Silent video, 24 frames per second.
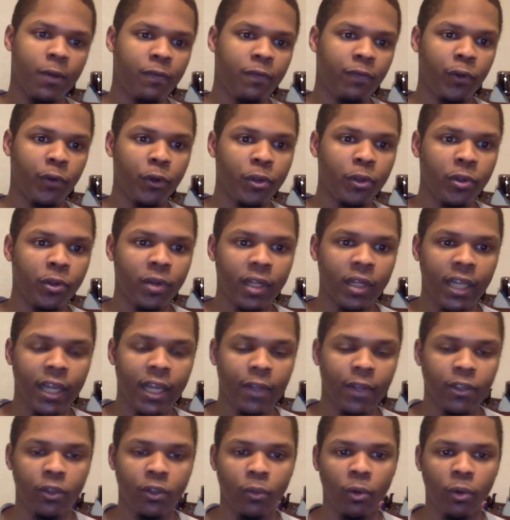further to get
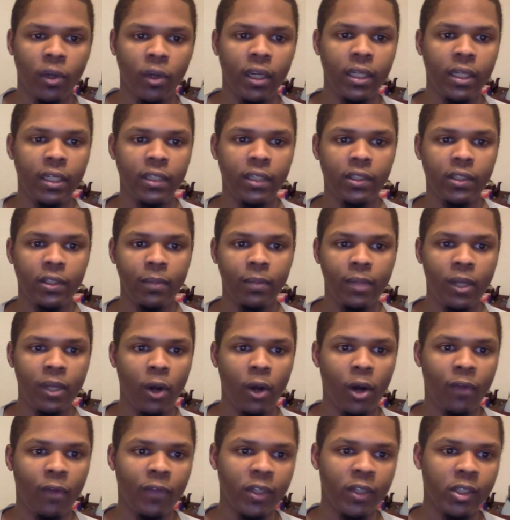to where he needs to be
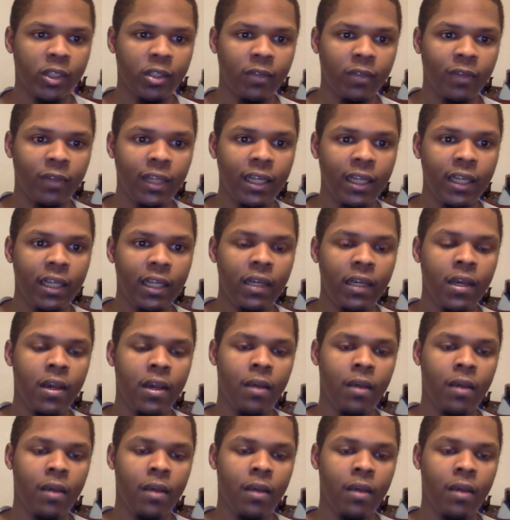offensively.